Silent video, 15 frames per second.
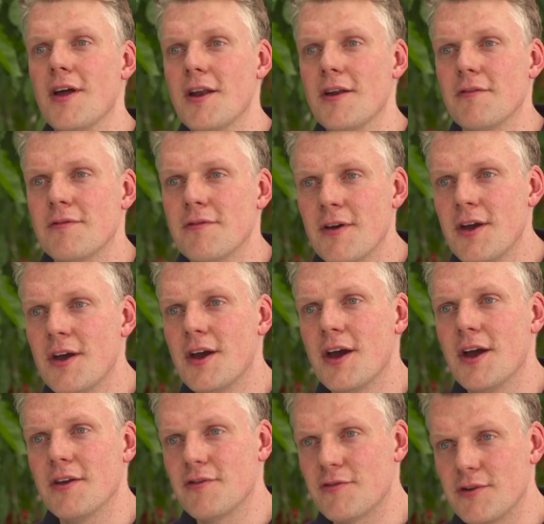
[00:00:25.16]
lot of
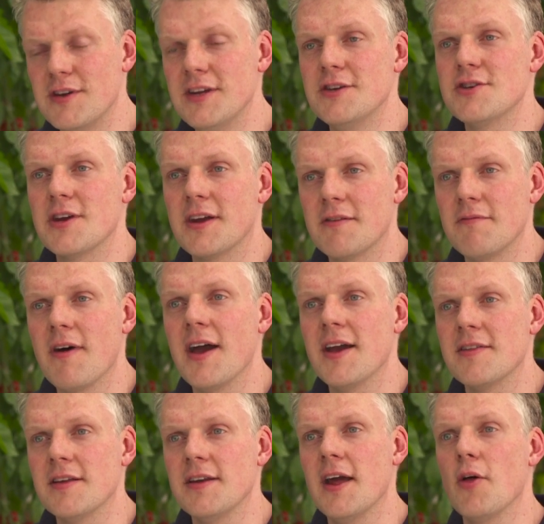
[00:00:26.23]
uh, strategic
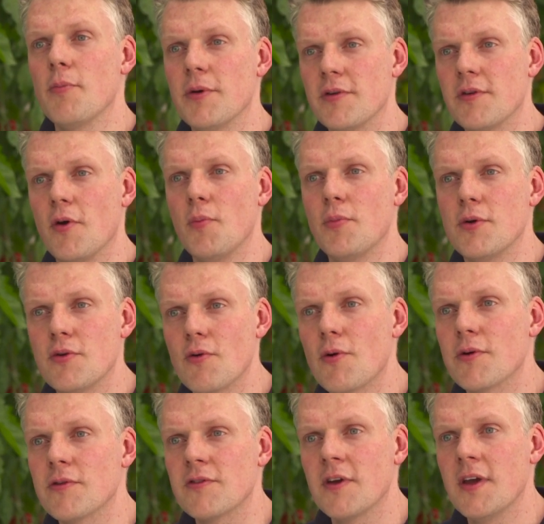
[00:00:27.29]
advice and help us open
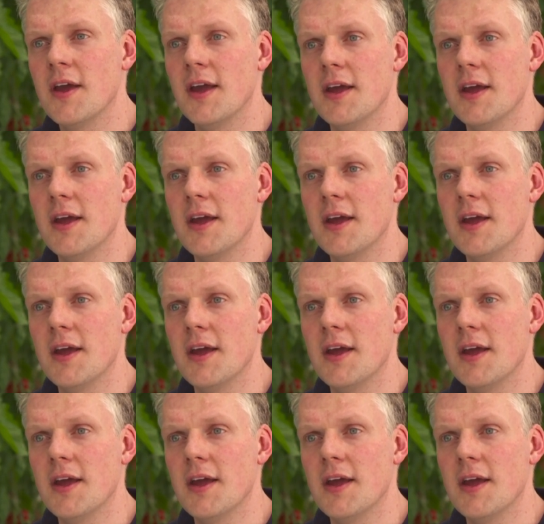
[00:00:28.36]
doors